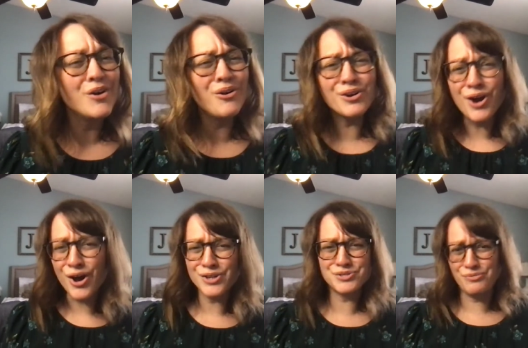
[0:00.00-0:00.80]
or
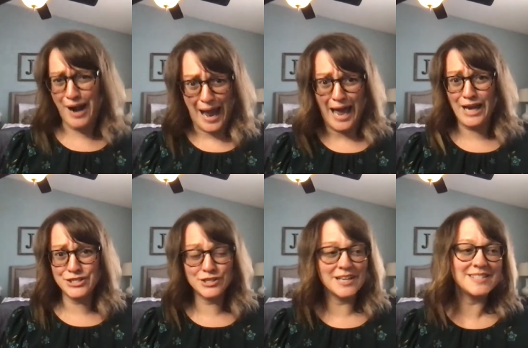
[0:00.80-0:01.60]
cause
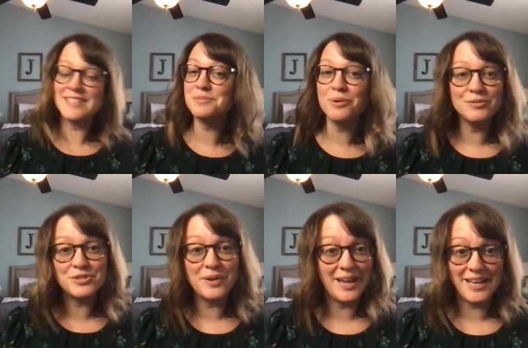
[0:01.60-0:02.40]
rash because this
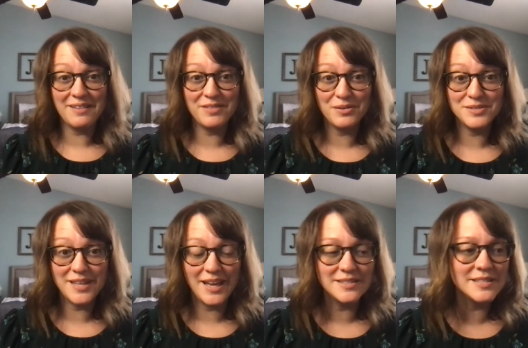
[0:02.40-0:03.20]
won't do any of those
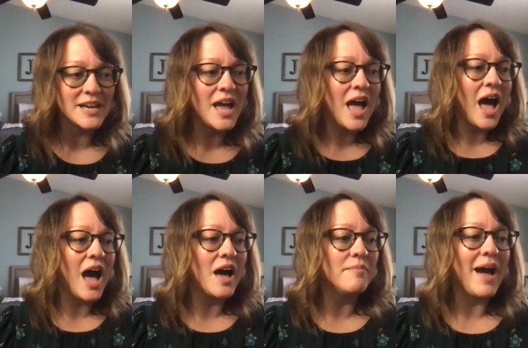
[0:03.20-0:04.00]
things.
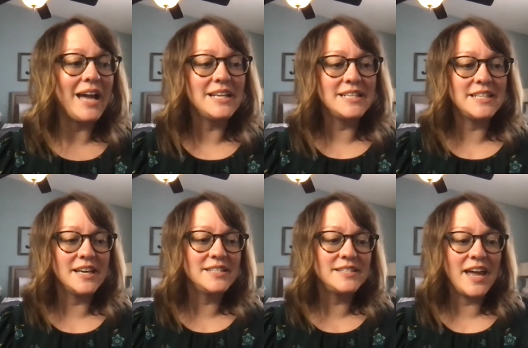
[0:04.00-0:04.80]
Um, I it
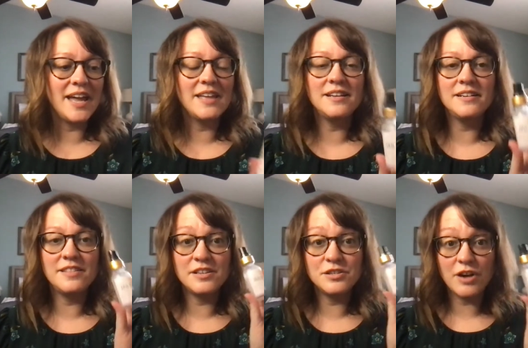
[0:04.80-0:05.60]
does say
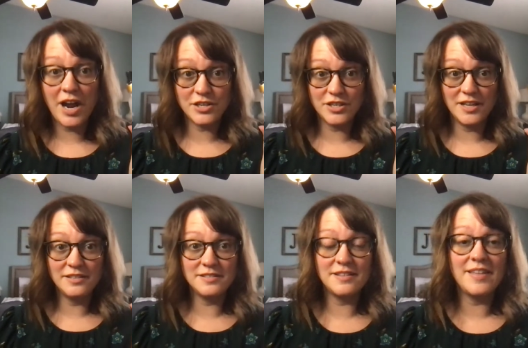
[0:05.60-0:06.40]
in the
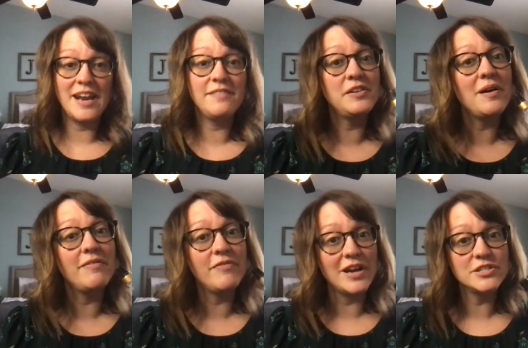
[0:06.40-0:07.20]
directions that if you
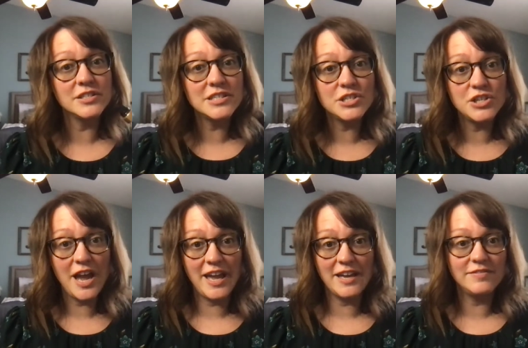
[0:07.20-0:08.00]
have freshly
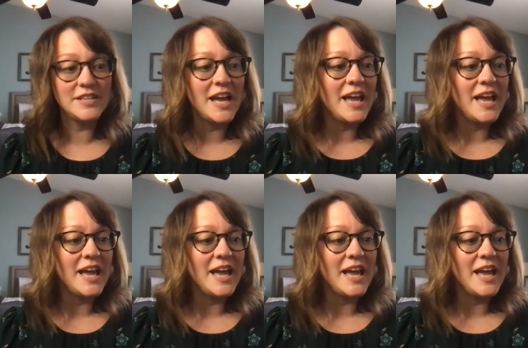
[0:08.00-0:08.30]
shaved,